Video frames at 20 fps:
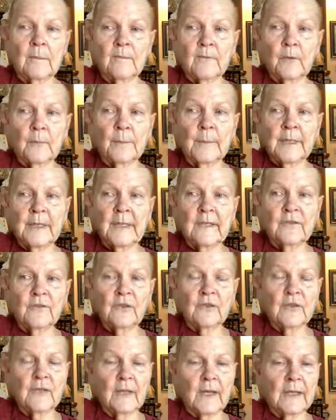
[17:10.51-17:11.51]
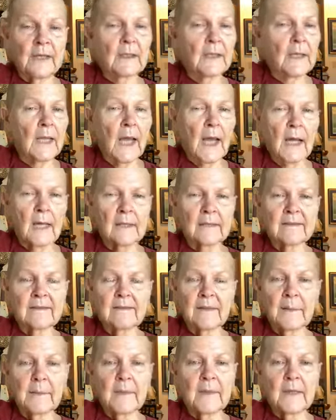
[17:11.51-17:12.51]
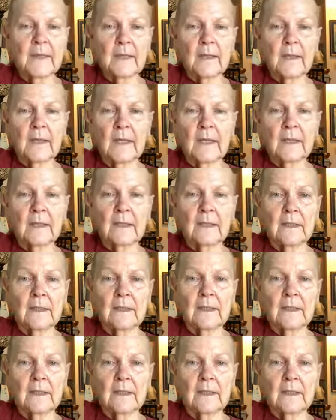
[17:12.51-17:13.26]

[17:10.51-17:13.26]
for me, just unlock something that